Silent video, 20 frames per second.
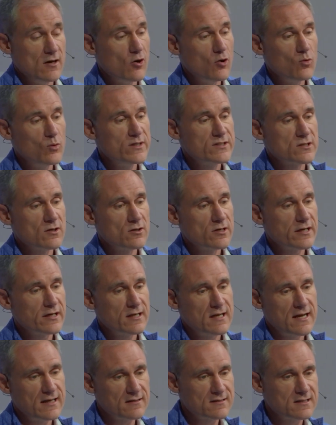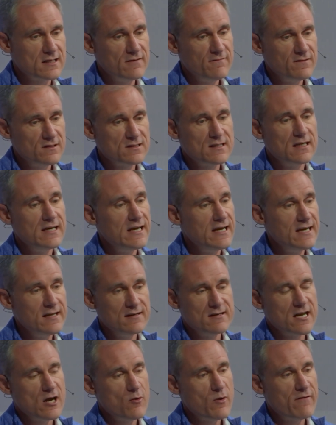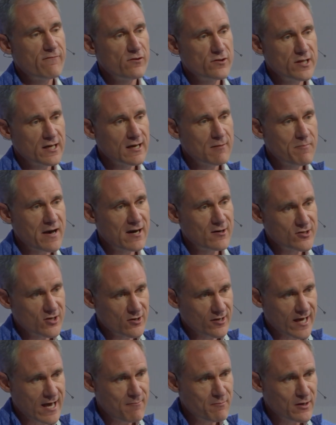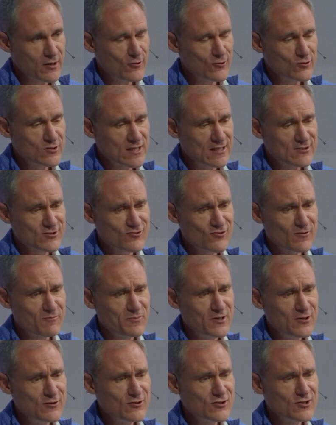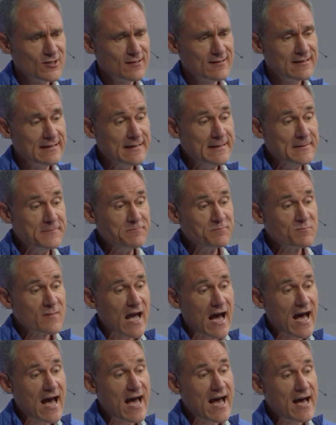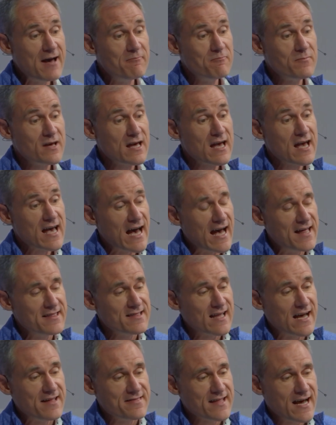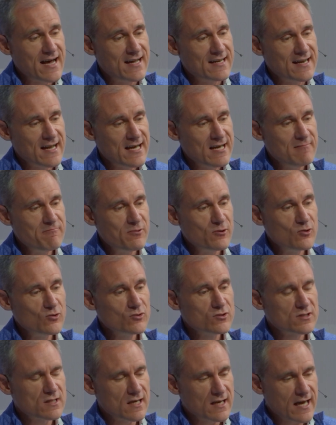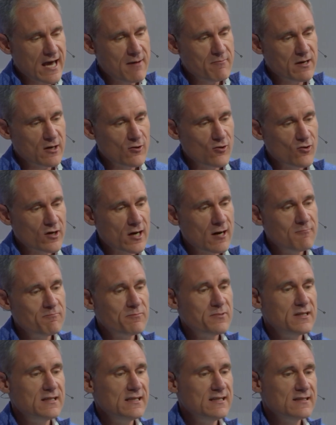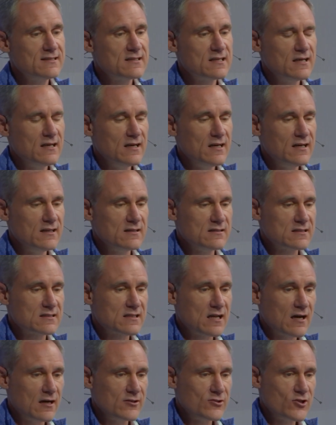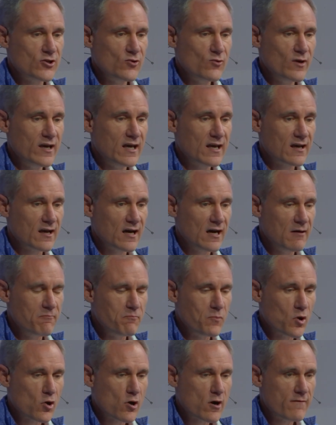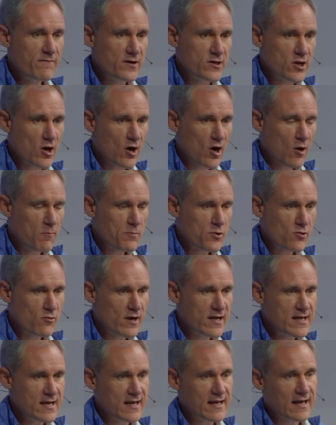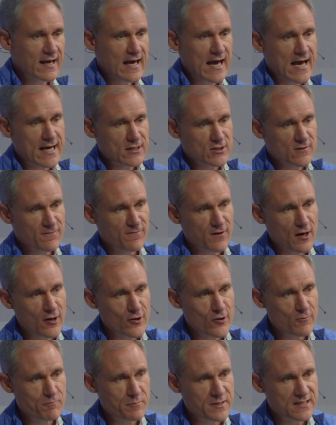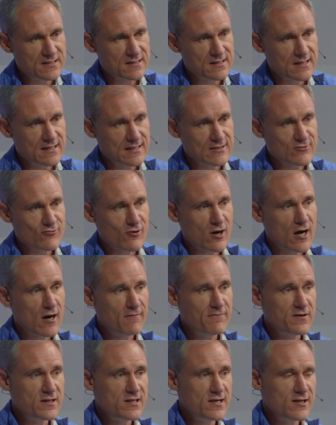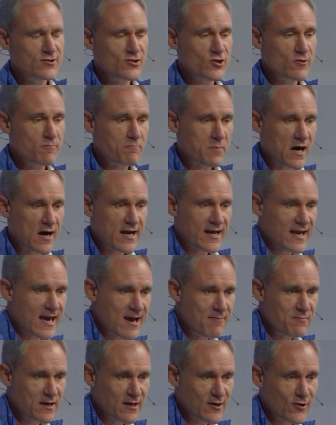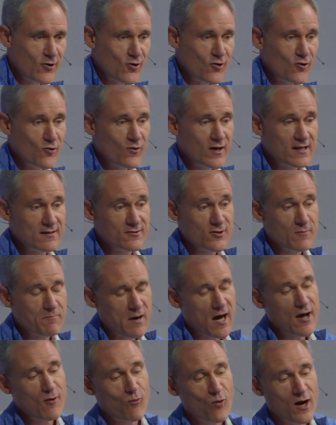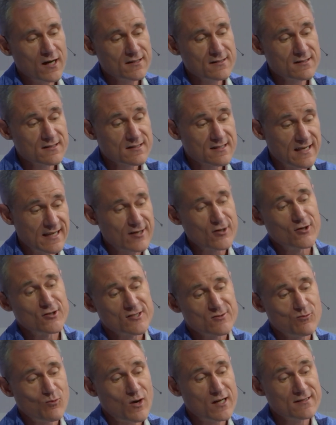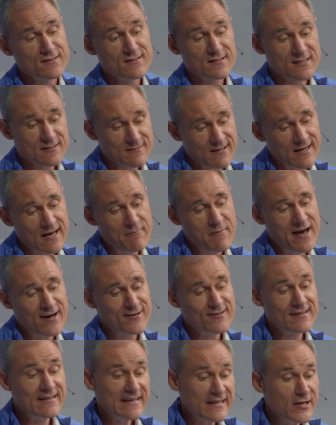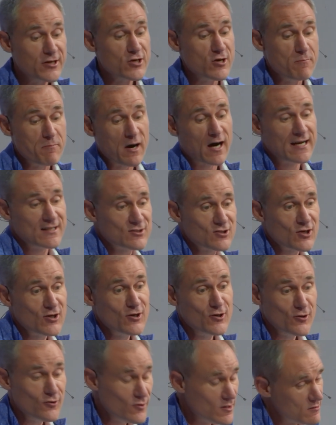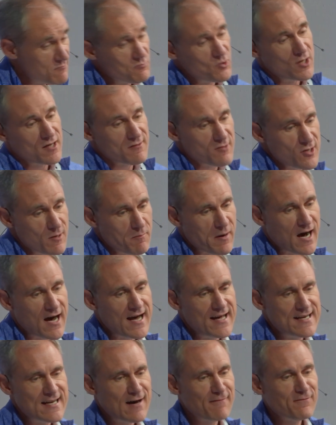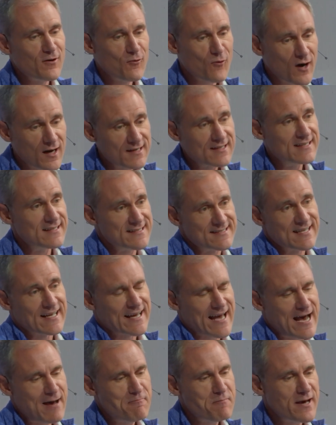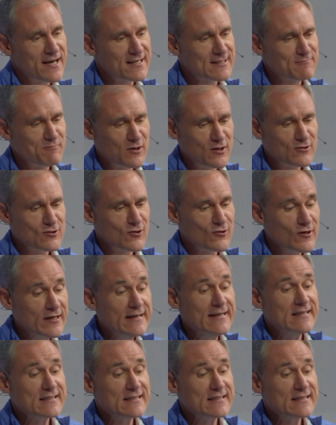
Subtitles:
Always on connectivity, know everything about your chemical distribution. And that enabled the chemical company to start doing more of an operating cash flow business rather than you buy chemical and you buy once, it costs once amount, you buy two, you buy another one, it's a CapEx model.